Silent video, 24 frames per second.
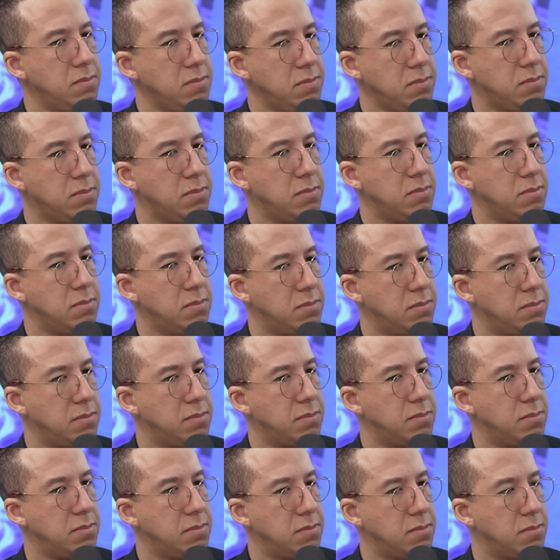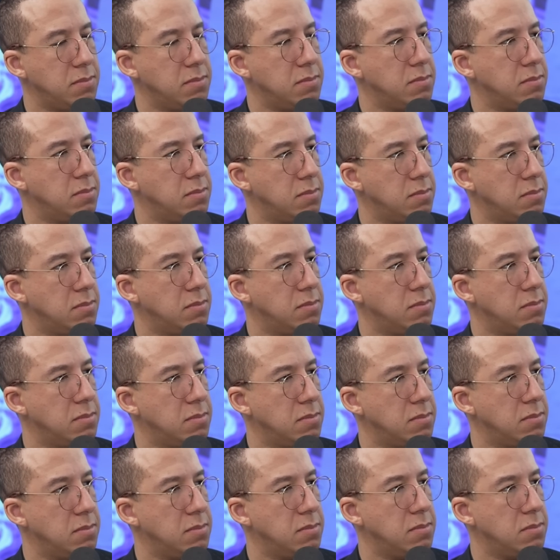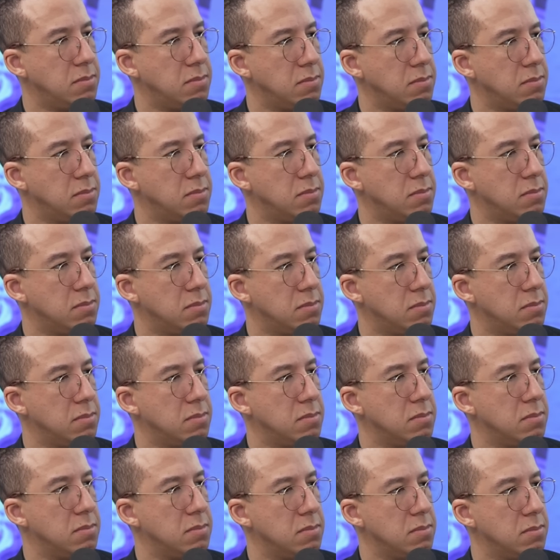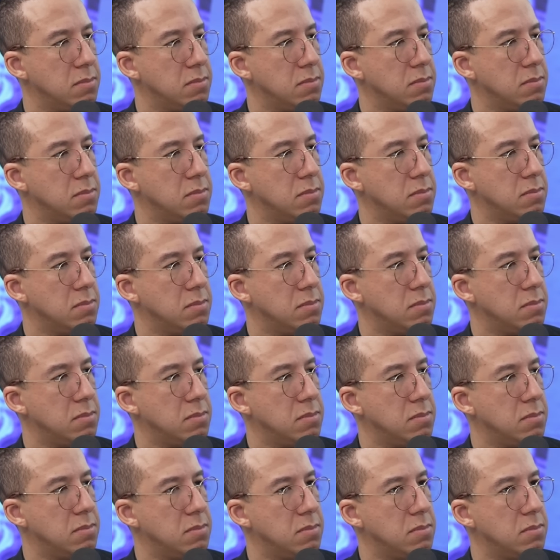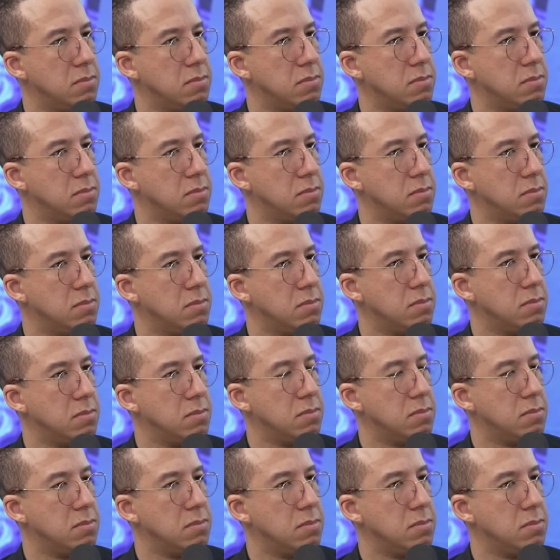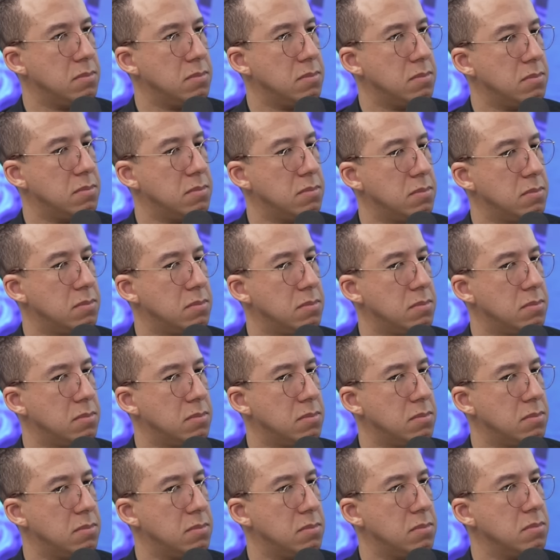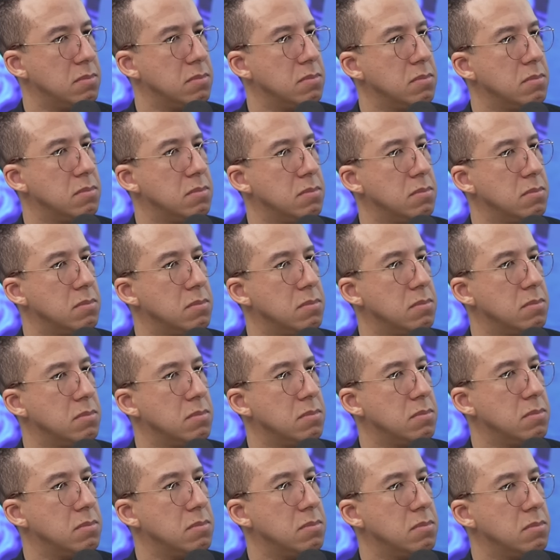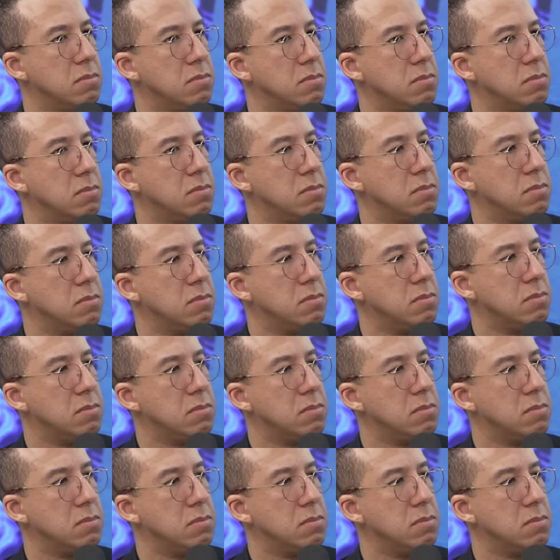(not speaking)